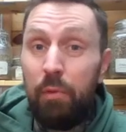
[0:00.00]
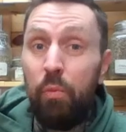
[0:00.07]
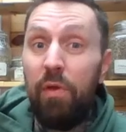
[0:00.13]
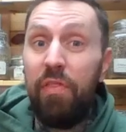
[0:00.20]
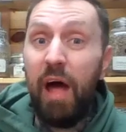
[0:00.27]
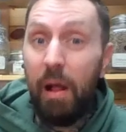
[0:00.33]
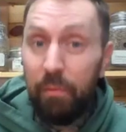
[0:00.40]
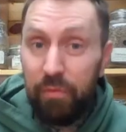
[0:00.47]
and
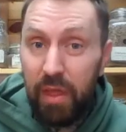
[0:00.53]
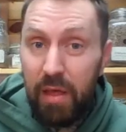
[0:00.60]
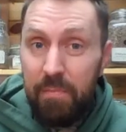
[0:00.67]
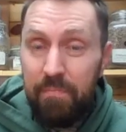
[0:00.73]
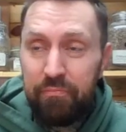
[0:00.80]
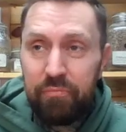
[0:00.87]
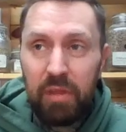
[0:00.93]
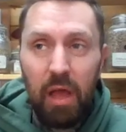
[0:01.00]
without
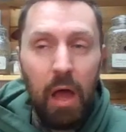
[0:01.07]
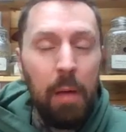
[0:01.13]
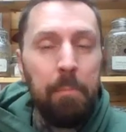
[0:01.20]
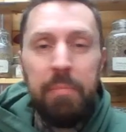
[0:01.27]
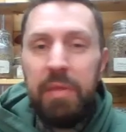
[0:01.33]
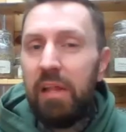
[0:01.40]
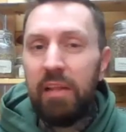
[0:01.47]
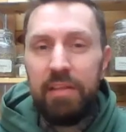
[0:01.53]
them, a
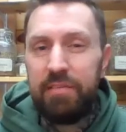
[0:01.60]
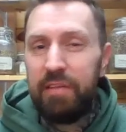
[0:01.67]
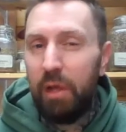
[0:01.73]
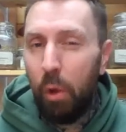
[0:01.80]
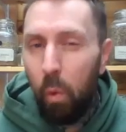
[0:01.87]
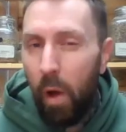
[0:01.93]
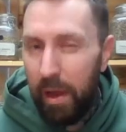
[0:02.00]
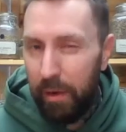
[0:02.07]
meal
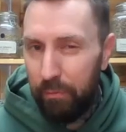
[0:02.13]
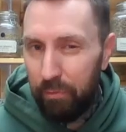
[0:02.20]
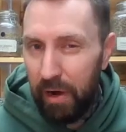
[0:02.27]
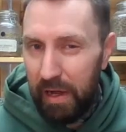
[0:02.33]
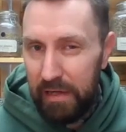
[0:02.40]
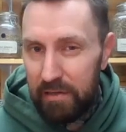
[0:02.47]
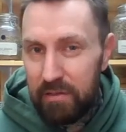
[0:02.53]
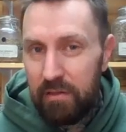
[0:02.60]
isn't quite
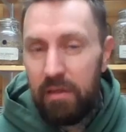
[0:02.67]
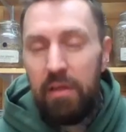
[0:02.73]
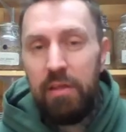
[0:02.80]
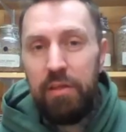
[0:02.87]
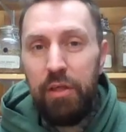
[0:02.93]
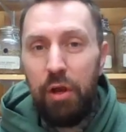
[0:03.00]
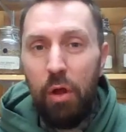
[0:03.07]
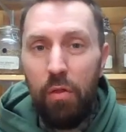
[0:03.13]
right.
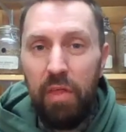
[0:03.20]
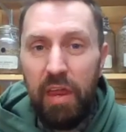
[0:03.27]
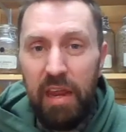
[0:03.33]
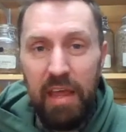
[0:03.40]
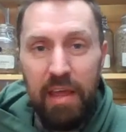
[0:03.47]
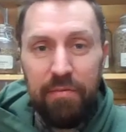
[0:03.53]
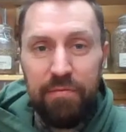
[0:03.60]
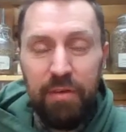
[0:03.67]
You know, that
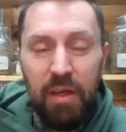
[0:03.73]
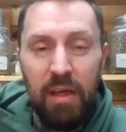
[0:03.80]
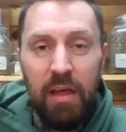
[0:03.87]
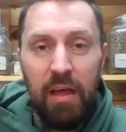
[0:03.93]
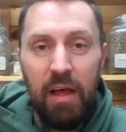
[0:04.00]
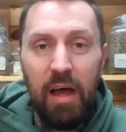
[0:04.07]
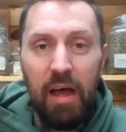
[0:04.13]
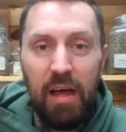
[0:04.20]
if
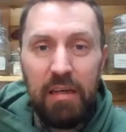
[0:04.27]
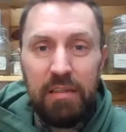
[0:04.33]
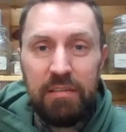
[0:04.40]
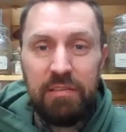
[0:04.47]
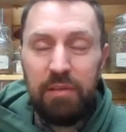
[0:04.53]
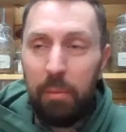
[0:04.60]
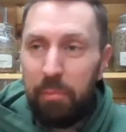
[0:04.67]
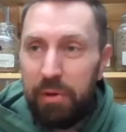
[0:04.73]

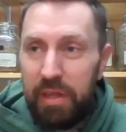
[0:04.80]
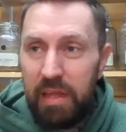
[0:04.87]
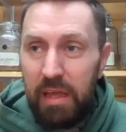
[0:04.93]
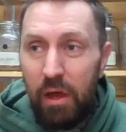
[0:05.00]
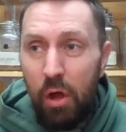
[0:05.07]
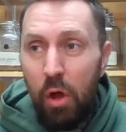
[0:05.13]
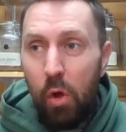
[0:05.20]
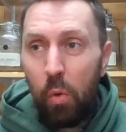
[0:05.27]

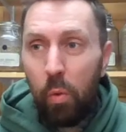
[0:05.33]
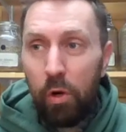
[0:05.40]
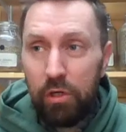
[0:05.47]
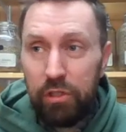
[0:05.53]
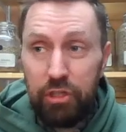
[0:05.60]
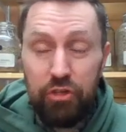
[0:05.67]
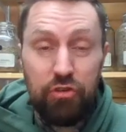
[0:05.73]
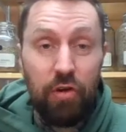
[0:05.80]
somebody were
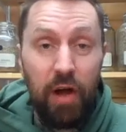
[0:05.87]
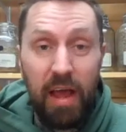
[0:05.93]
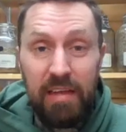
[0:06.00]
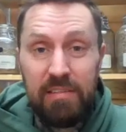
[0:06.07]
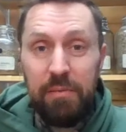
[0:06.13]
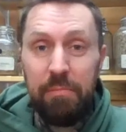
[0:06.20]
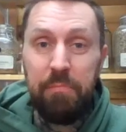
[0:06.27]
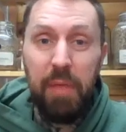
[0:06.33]
to try
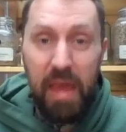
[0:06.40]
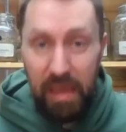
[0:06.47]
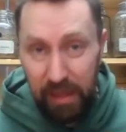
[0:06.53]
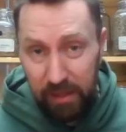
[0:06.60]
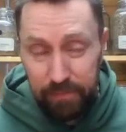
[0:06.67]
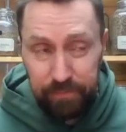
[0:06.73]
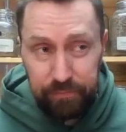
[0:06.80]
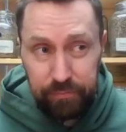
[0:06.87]
to
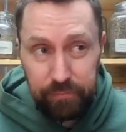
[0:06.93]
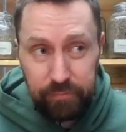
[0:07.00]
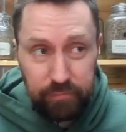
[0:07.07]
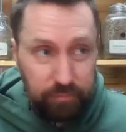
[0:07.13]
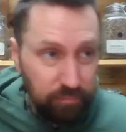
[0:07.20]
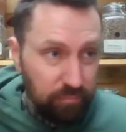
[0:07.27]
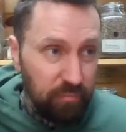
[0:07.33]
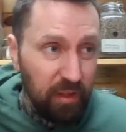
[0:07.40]
make
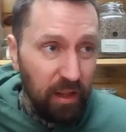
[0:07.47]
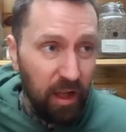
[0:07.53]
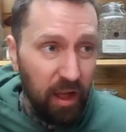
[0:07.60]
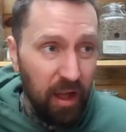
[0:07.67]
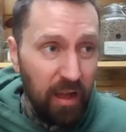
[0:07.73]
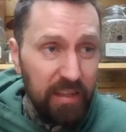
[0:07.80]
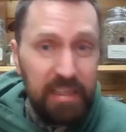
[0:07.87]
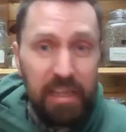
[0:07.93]

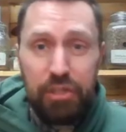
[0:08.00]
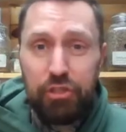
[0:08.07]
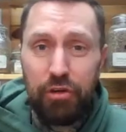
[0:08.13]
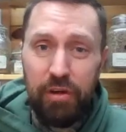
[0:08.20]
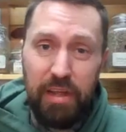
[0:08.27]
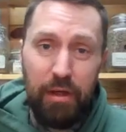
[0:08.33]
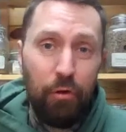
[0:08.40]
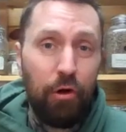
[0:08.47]

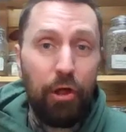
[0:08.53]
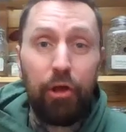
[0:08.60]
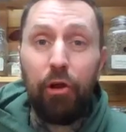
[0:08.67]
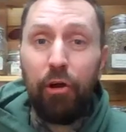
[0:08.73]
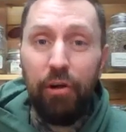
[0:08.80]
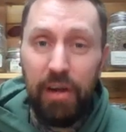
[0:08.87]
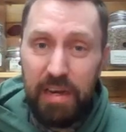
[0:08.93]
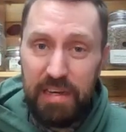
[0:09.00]
khichdi or a
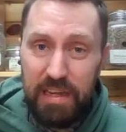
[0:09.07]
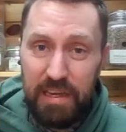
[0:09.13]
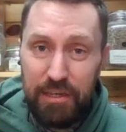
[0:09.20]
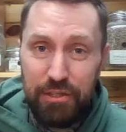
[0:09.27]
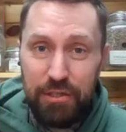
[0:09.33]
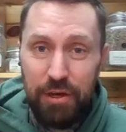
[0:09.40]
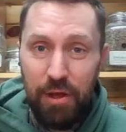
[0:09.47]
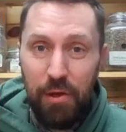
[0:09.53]
curry
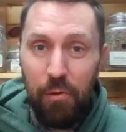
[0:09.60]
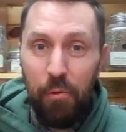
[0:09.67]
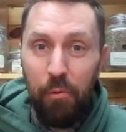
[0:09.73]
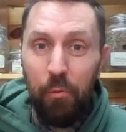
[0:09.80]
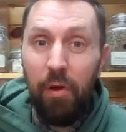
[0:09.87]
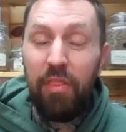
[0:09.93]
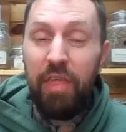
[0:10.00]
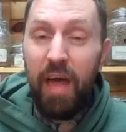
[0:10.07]
dish
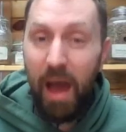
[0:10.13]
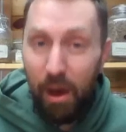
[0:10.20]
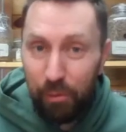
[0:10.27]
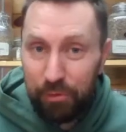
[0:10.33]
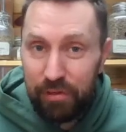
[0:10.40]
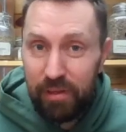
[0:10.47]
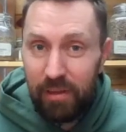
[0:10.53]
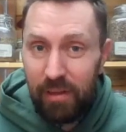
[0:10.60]

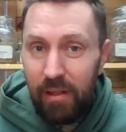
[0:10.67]
without